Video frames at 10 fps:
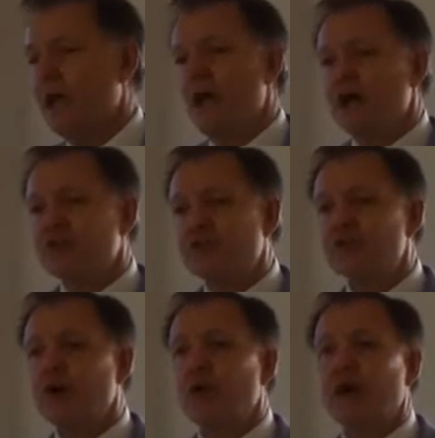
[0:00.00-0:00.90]

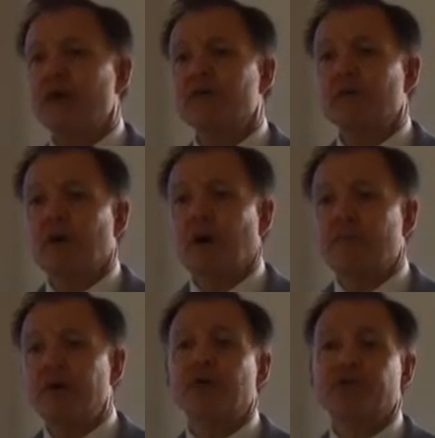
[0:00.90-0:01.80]
Cisco has
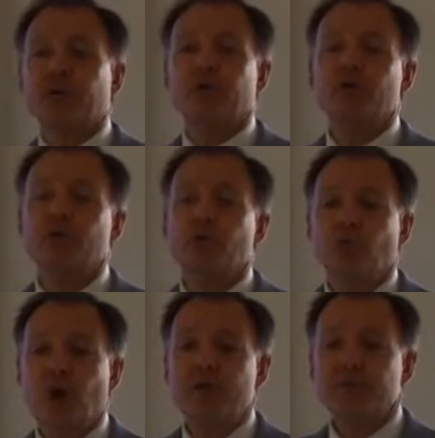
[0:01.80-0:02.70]
built their new
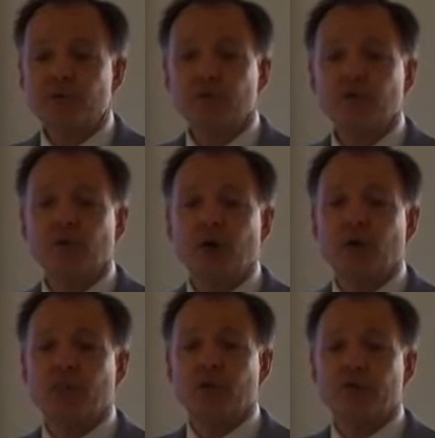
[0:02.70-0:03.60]
Wave 2
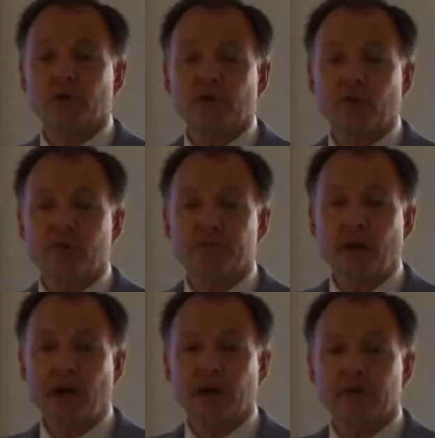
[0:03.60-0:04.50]
portfolio of
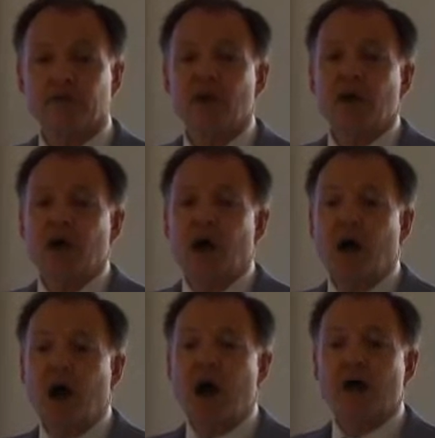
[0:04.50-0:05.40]
products
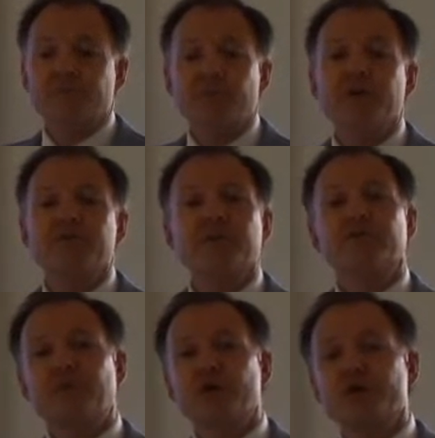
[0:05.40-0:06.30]
on previous
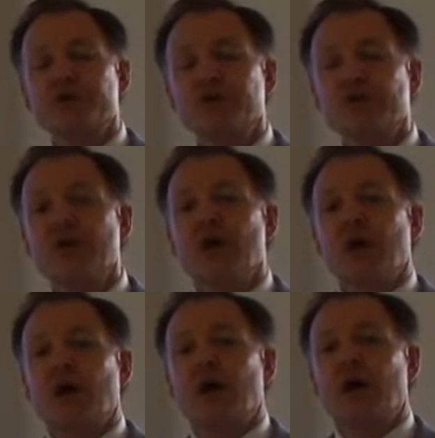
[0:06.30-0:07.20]
versions.
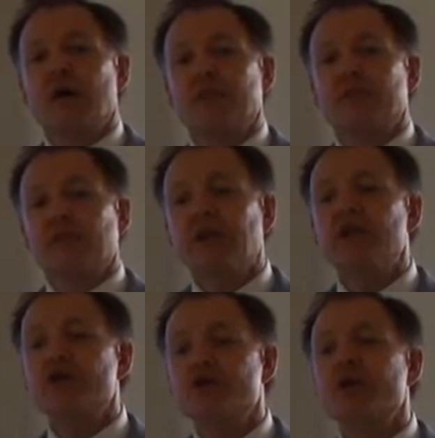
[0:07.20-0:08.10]

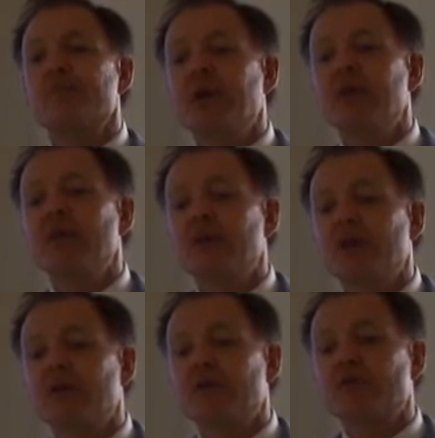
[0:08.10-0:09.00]
Leadership in the
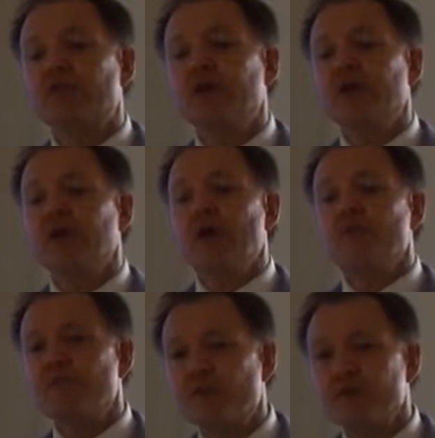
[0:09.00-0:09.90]
industry,
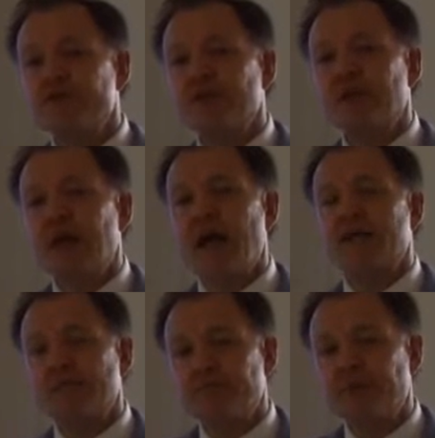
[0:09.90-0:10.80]
first in
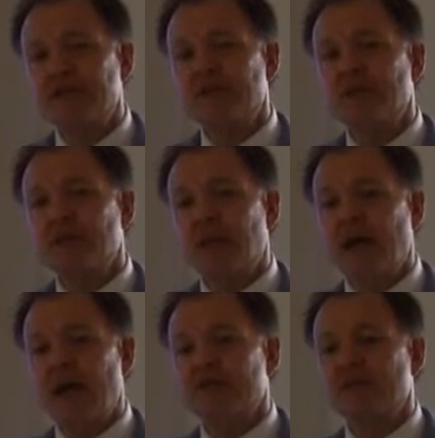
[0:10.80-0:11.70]
class, best in
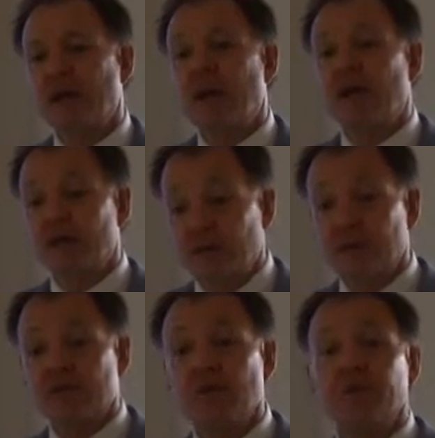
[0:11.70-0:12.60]
class, and in
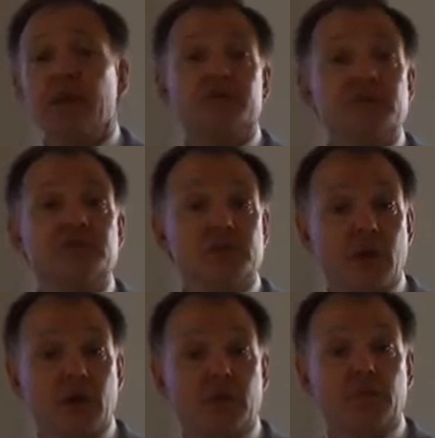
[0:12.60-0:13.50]
some cases
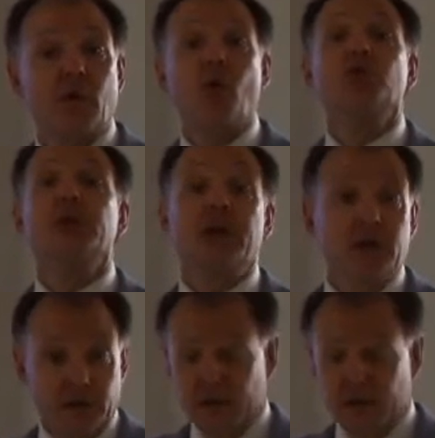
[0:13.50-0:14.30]
only in